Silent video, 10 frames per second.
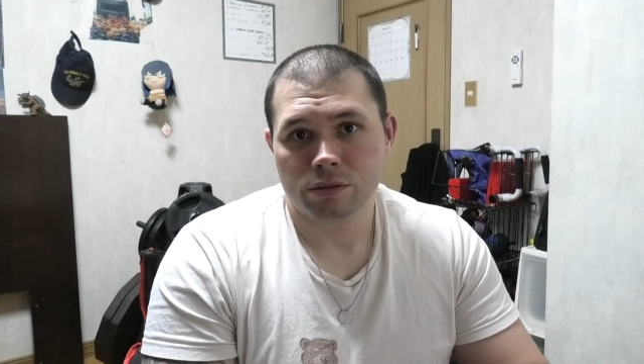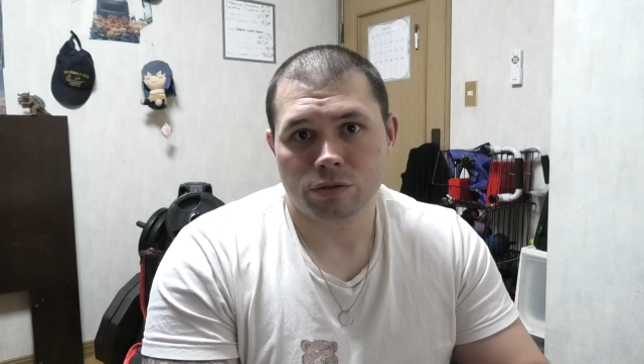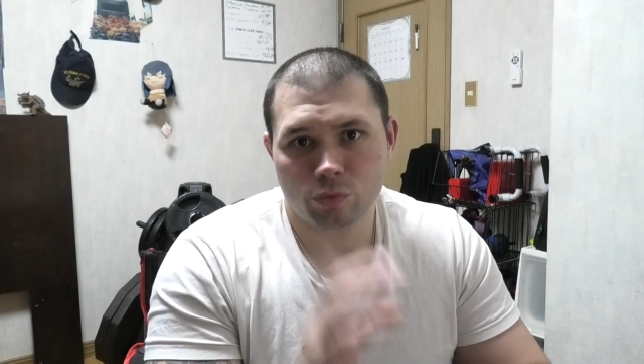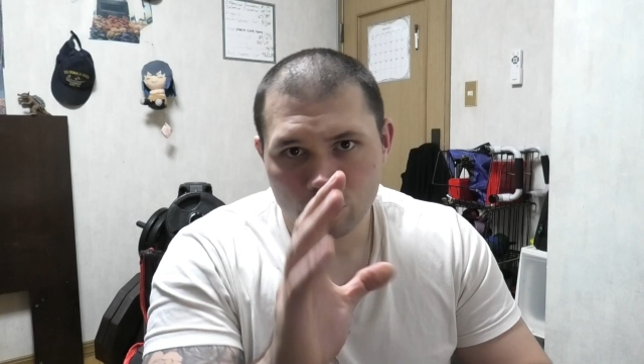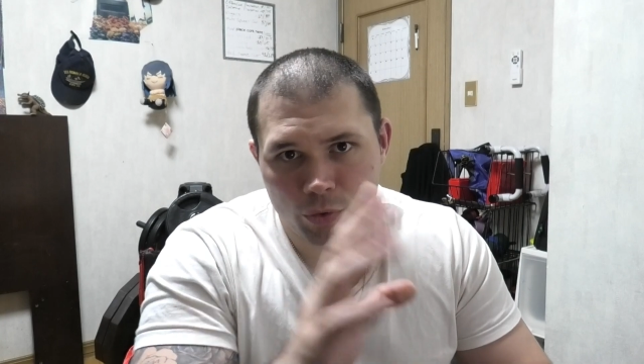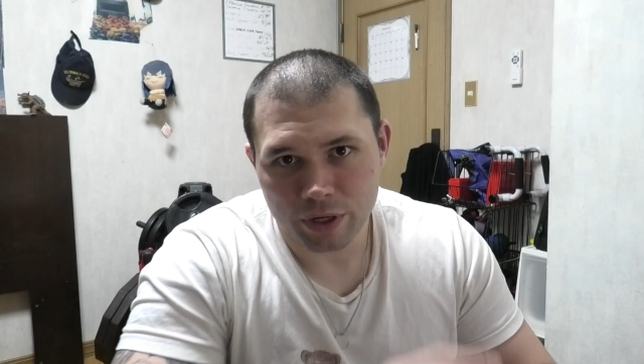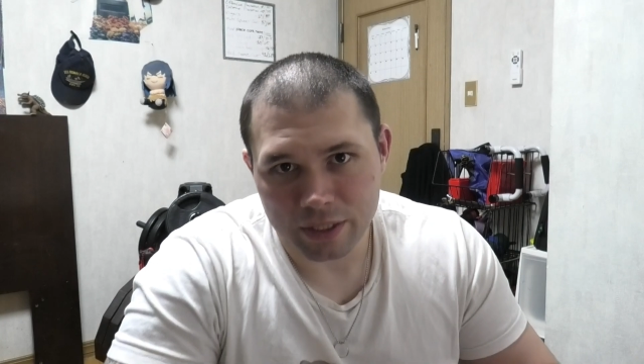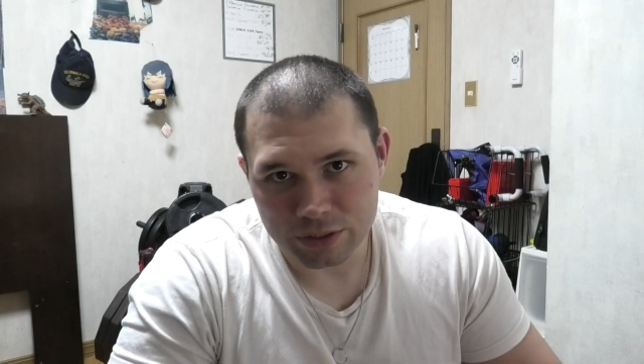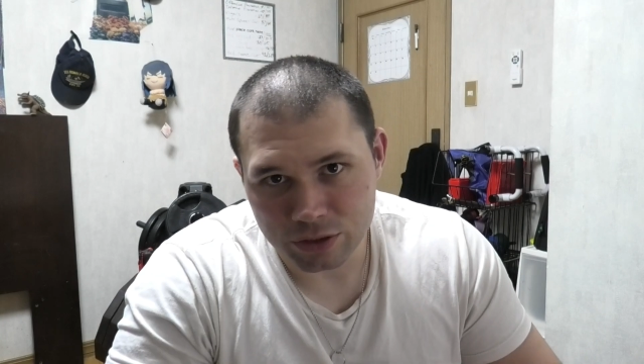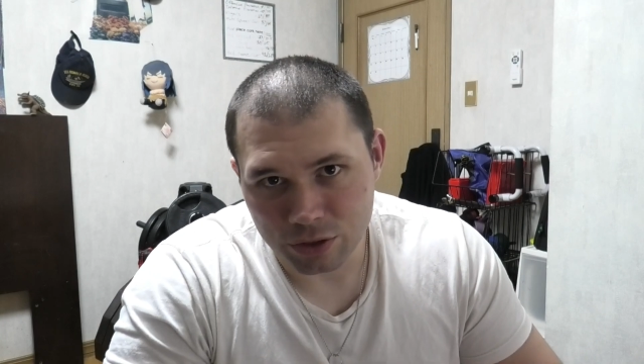So real quick,
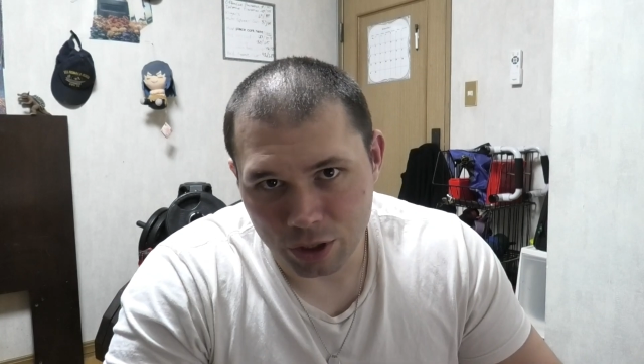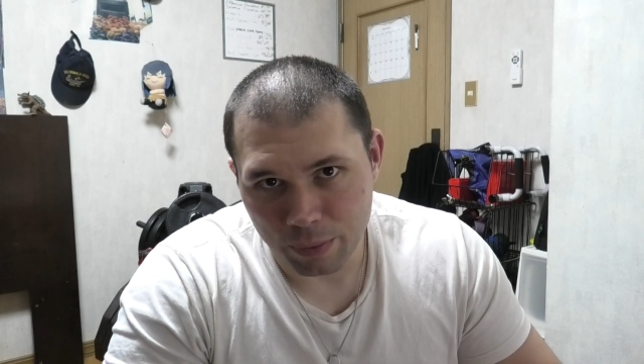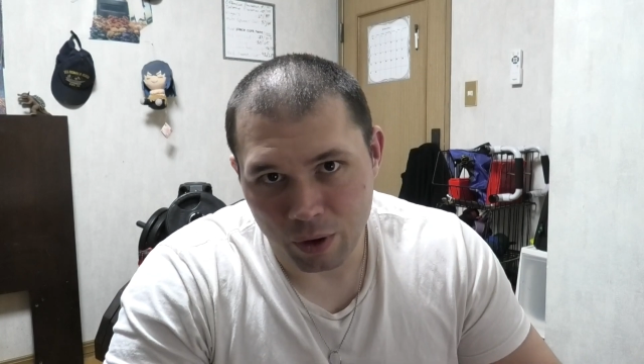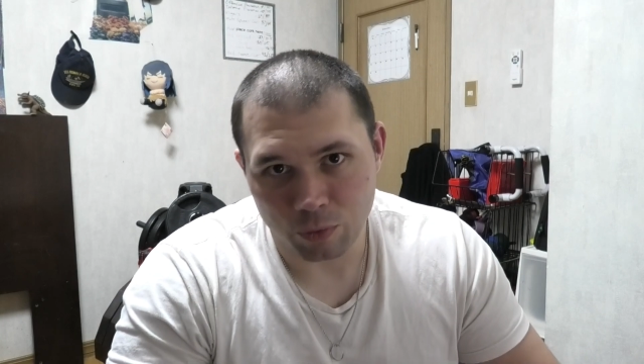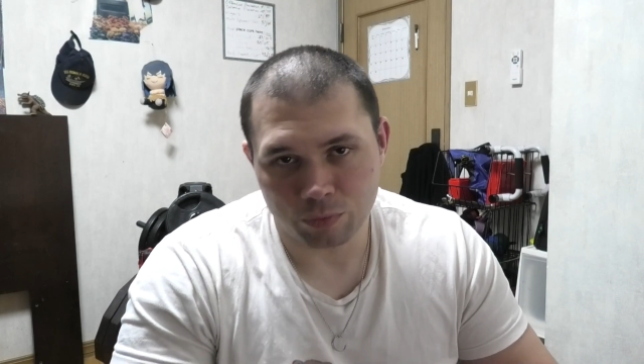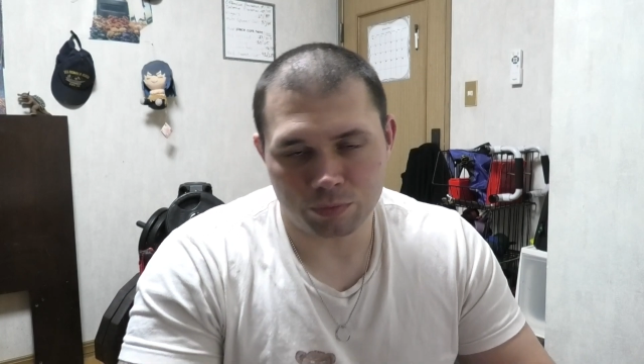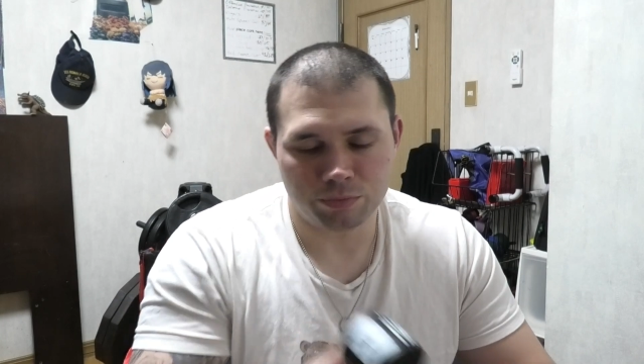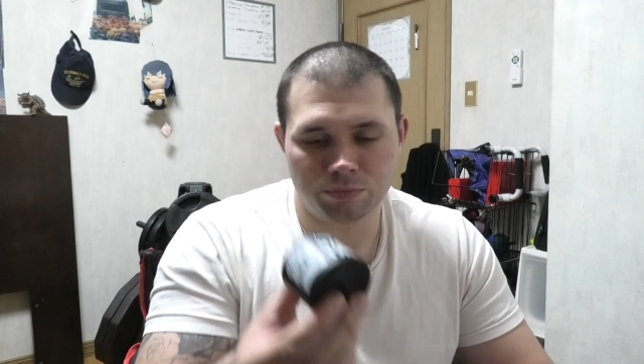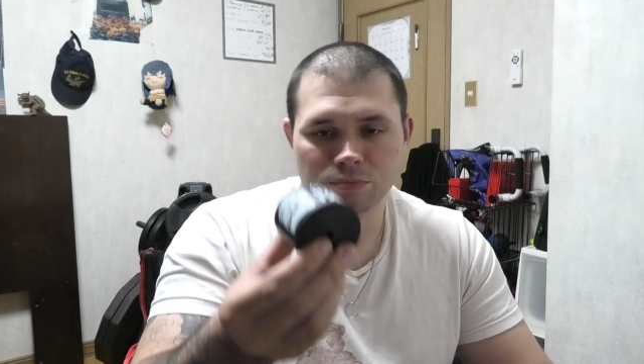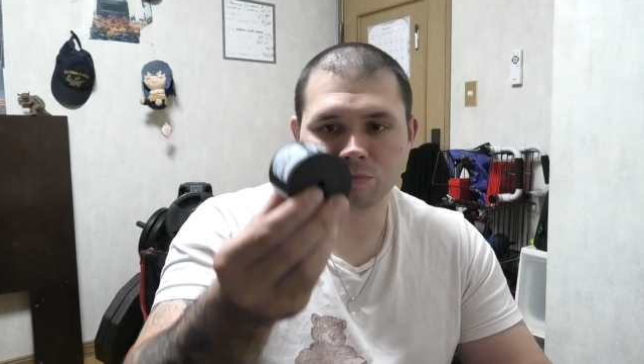let's just talk about
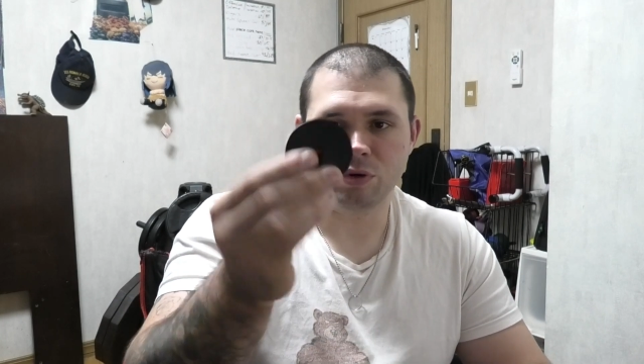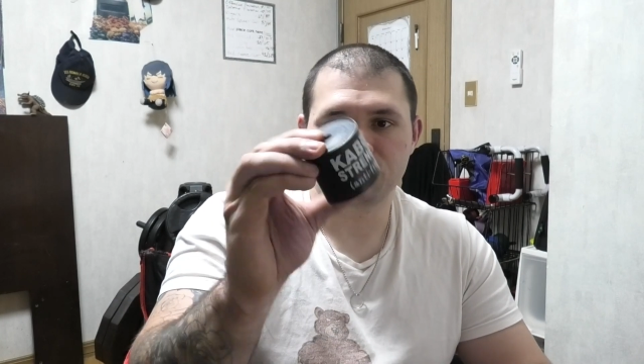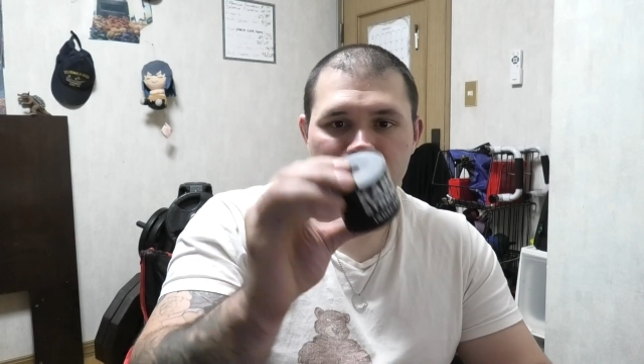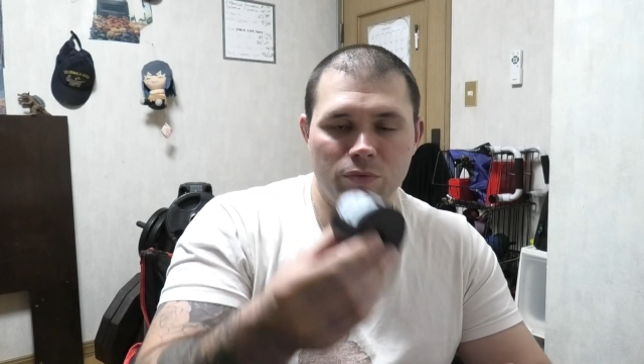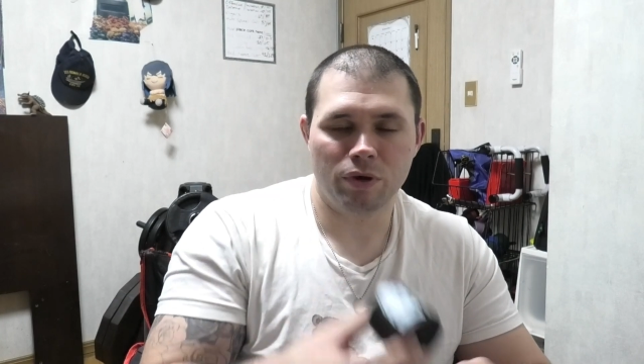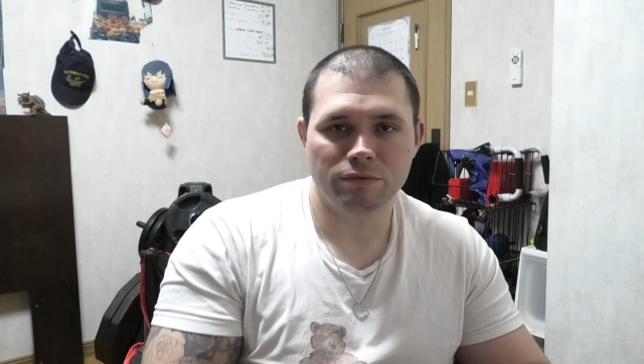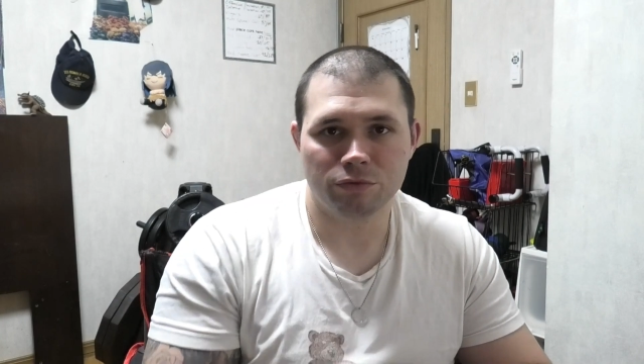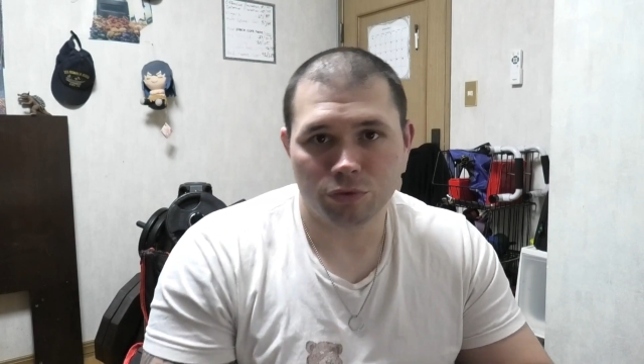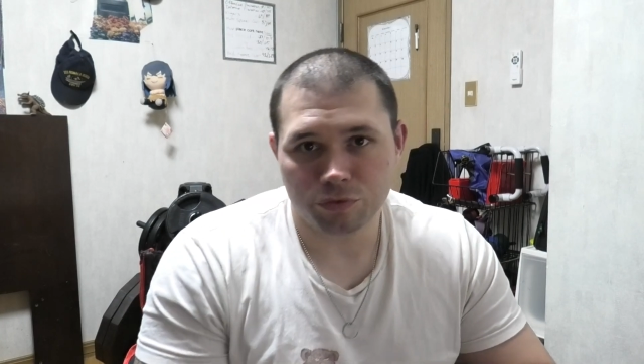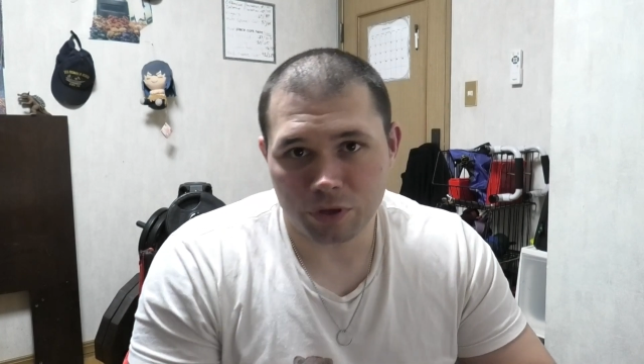roughly what
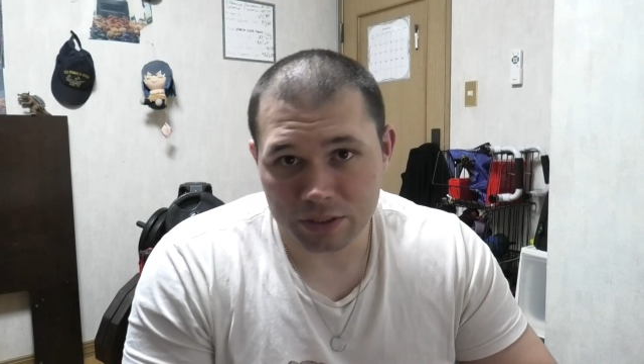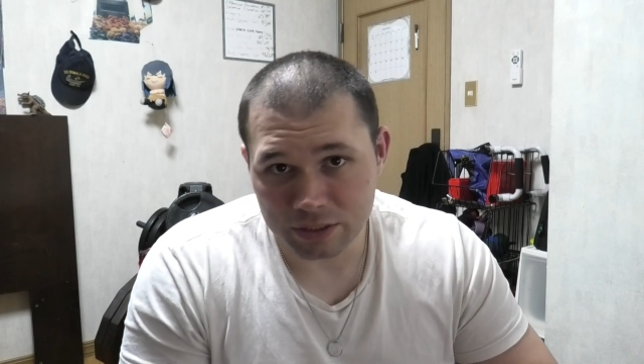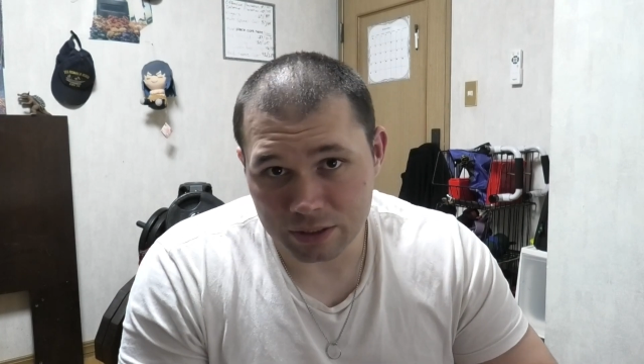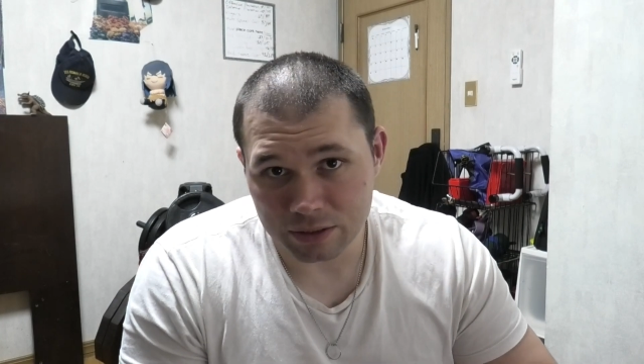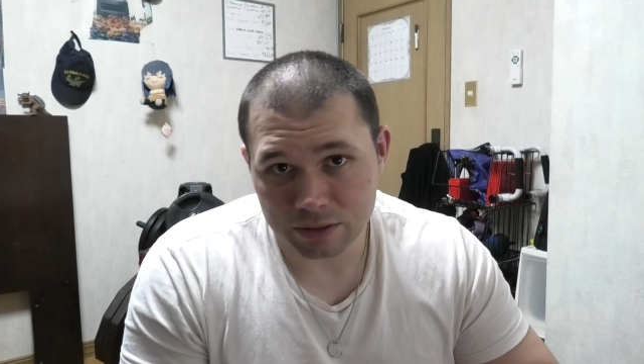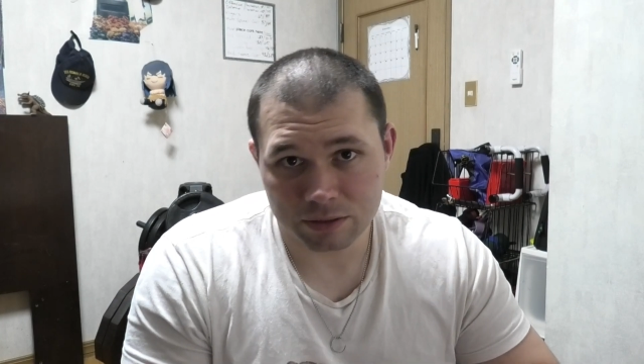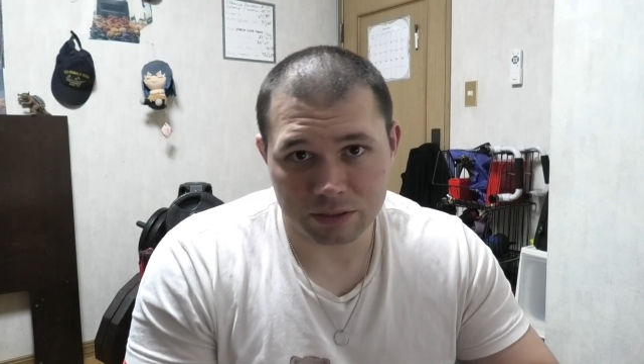voodoo floss is.